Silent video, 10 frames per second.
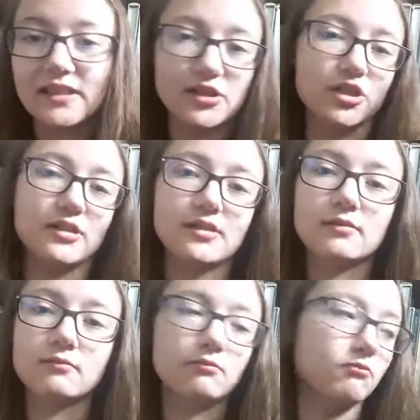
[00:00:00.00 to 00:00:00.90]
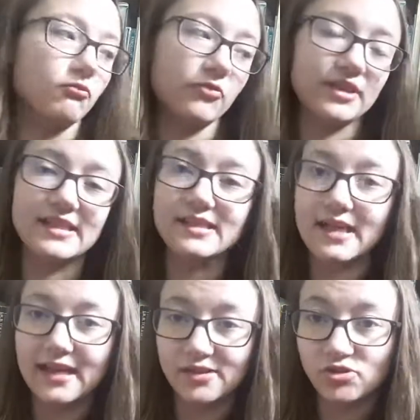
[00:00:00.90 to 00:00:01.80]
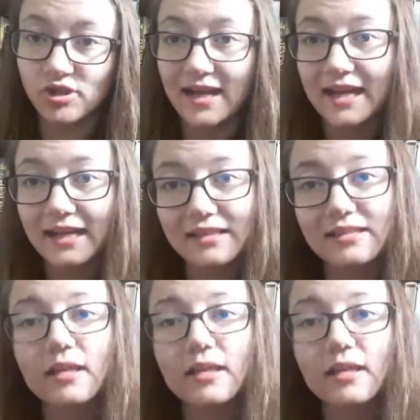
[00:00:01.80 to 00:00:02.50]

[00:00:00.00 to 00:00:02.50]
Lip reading: such as, for this case, genetics,